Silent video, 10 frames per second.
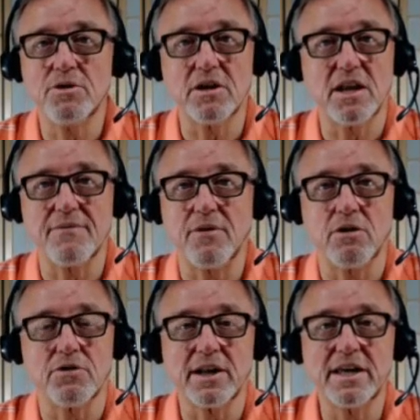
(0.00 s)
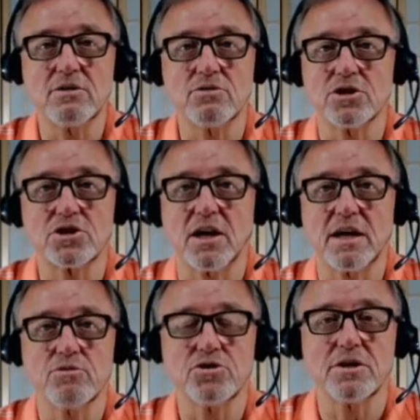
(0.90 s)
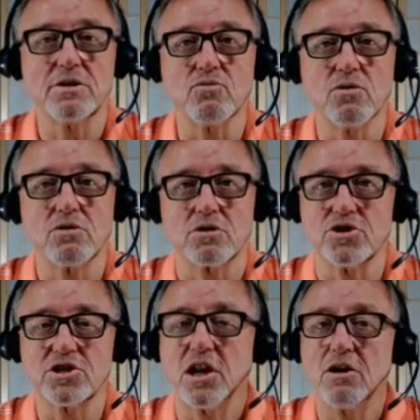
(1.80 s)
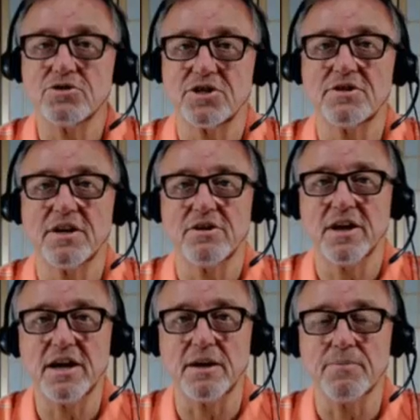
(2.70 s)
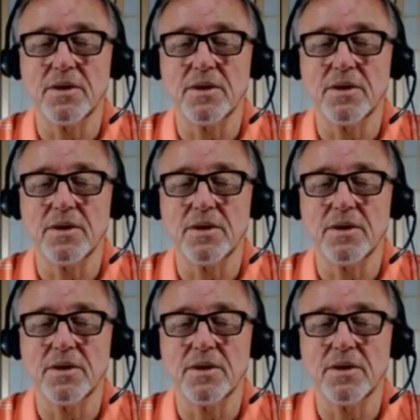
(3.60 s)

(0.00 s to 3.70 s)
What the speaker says: you can have all the legal disclaimers in the world because this loan's in their name.